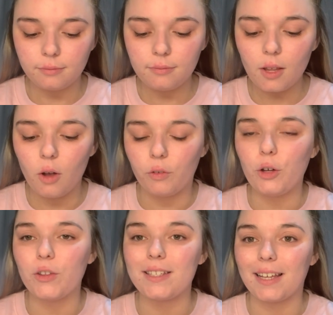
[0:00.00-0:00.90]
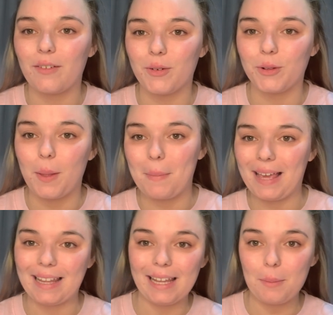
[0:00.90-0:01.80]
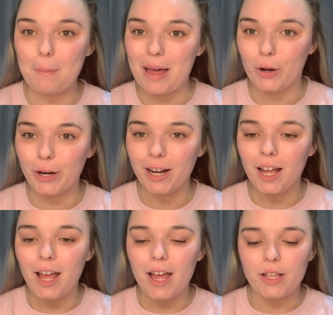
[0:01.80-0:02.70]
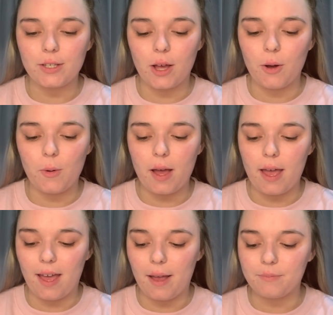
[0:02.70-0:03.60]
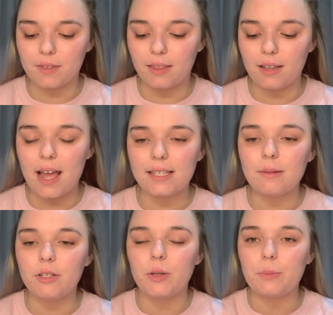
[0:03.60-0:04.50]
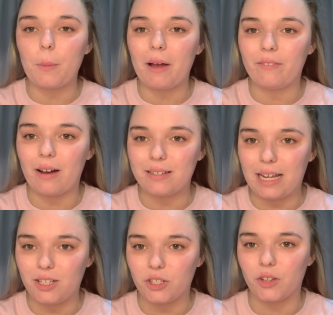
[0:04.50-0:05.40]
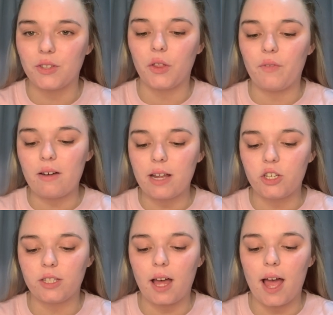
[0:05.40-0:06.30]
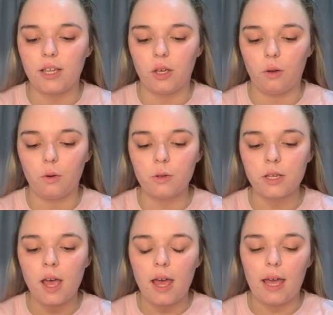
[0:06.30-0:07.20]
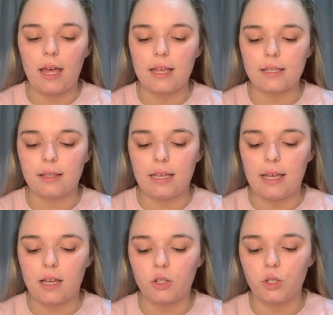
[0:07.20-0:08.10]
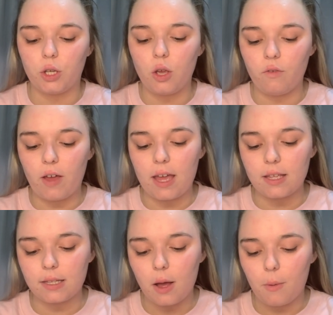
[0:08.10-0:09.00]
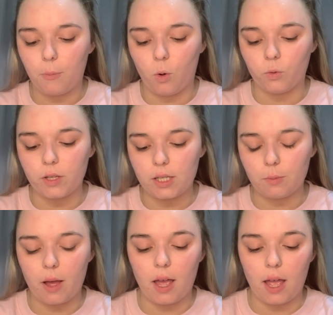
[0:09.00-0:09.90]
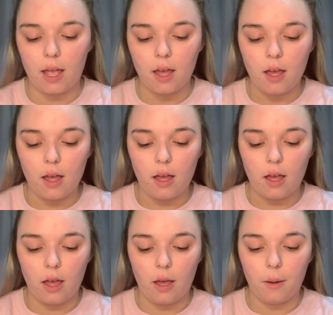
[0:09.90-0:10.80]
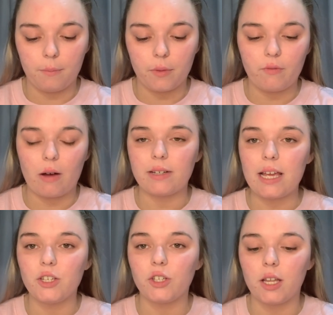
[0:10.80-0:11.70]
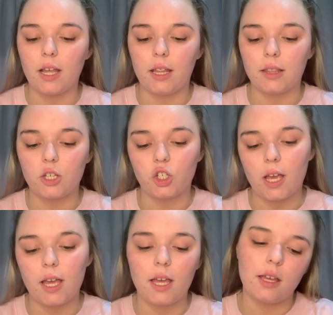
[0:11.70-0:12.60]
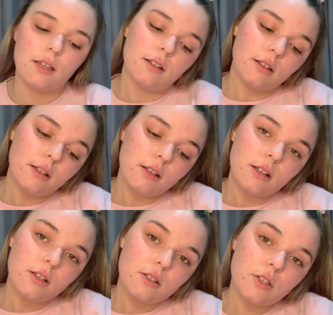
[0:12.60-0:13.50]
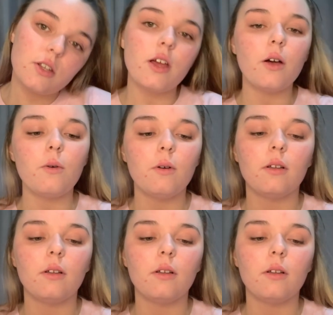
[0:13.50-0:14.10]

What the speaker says: hopefully all this together will make it a little bit better. So the next thing I'm gonna do is put my foundation on. So the foundation that I use is the Too Faced Born This Way foundation in the shade Snow,